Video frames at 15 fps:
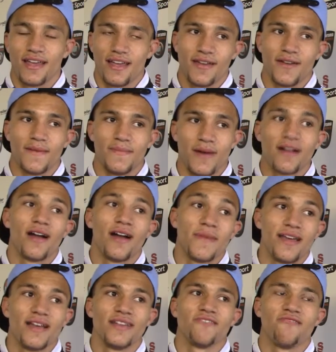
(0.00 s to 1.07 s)
I come
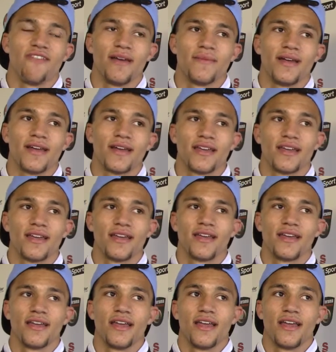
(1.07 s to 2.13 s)
here as a right back
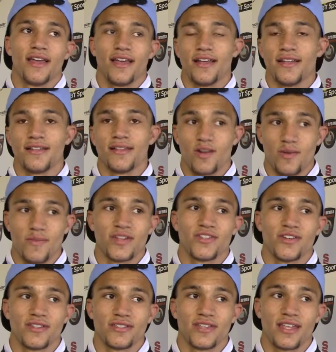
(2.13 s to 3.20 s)
and I got my
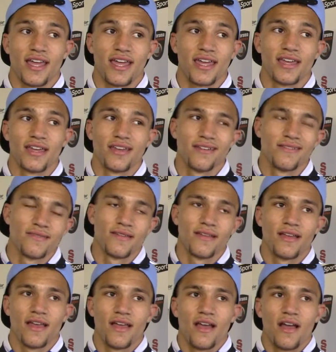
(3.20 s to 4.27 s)
chance today.
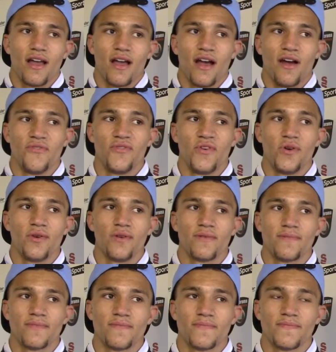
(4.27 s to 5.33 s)
I thought
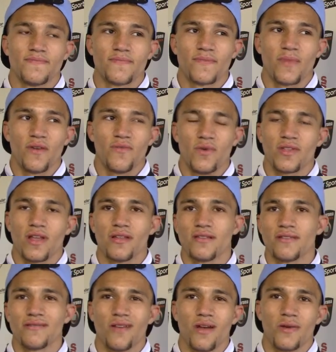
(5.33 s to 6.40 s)
done
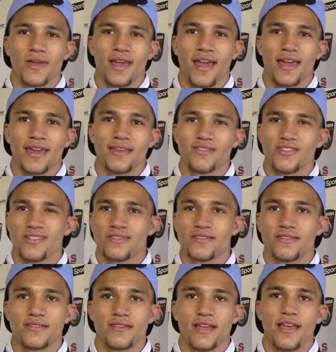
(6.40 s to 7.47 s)
okay,
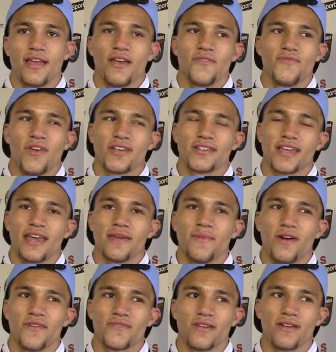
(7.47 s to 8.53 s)
just first game
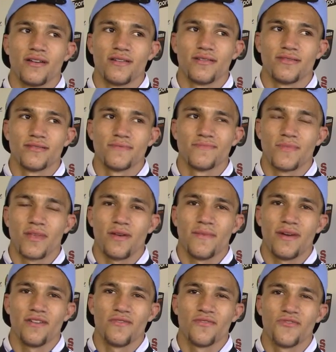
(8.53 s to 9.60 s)
after
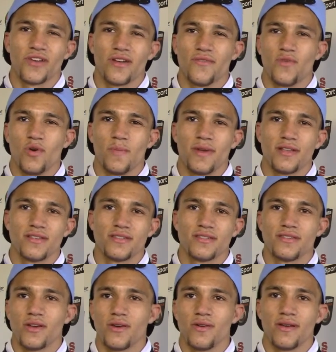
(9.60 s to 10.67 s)
3 or 4 months,
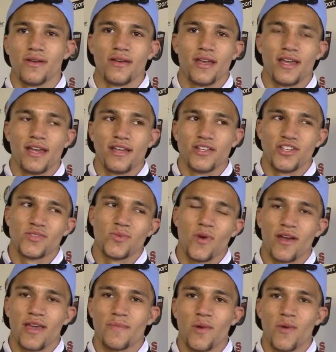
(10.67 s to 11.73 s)
so just
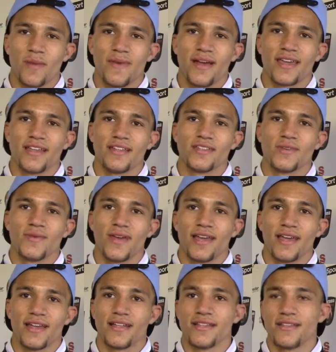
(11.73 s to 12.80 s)
working my way back into it,
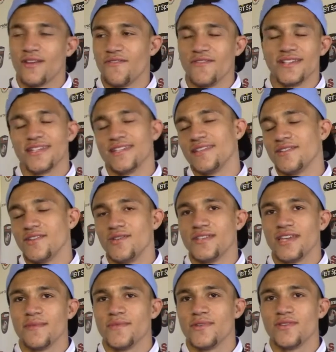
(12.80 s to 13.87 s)
and obviously it's a new
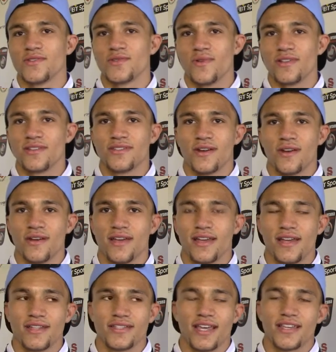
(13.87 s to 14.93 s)
team, new squad, so
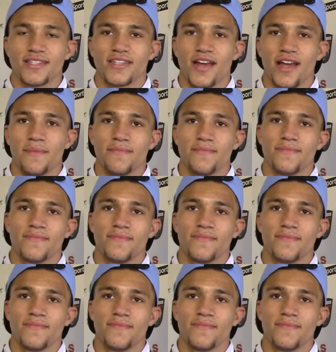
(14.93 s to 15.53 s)
it takes time.